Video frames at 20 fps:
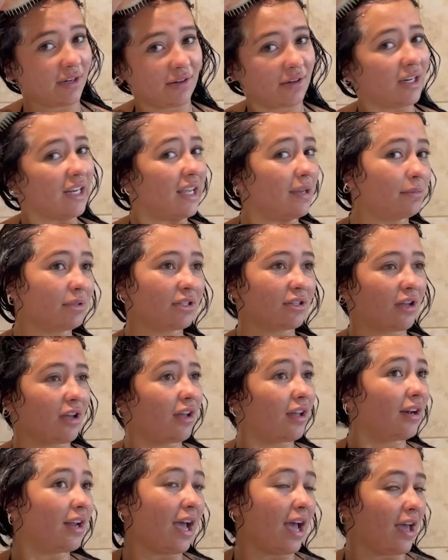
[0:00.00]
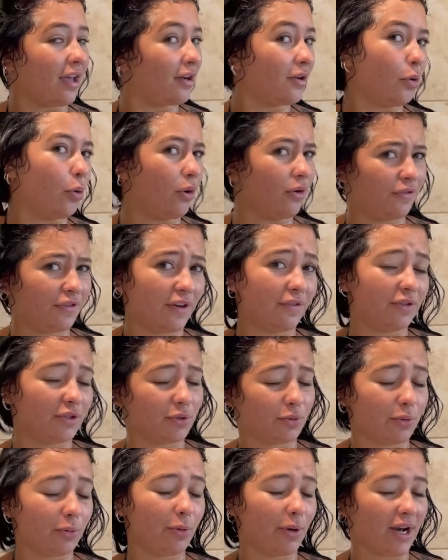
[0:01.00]
it on Amazon or Forever
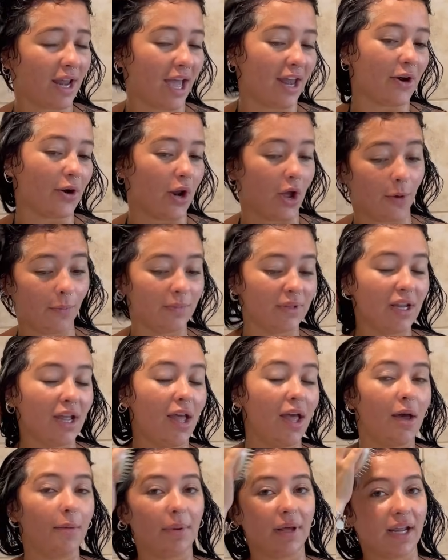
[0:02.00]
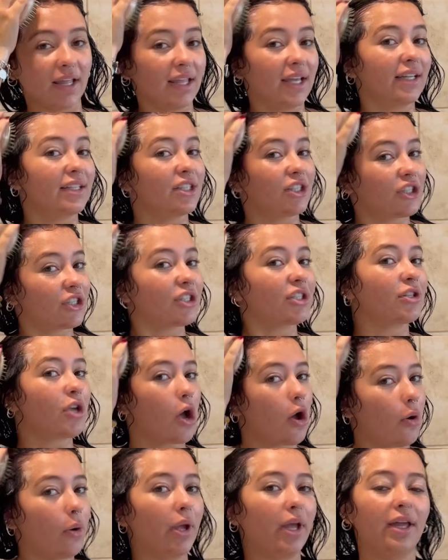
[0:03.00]
21, I don't know. But I like to just go
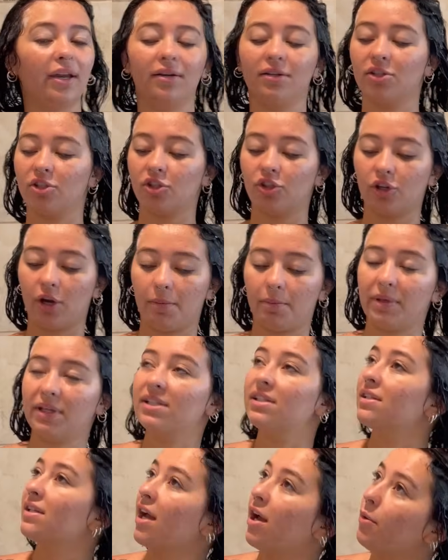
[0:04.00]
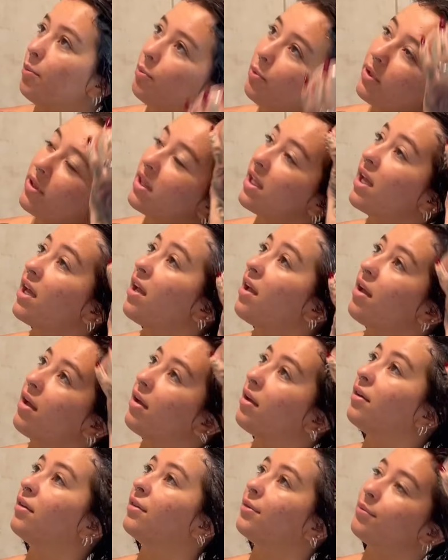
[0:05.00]
in, scrub my scalp with it.
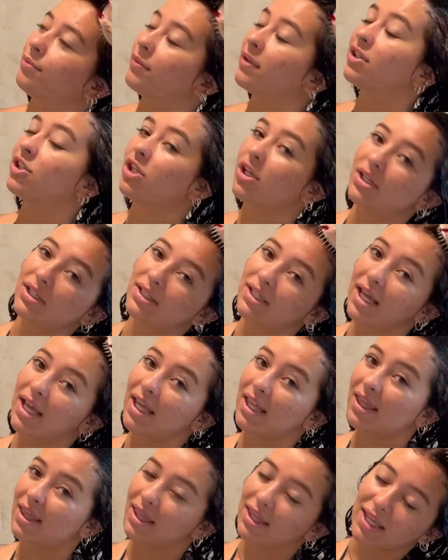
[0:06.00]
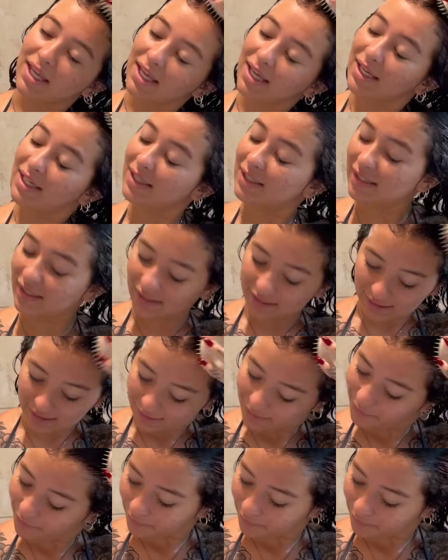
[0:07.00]
Just like this.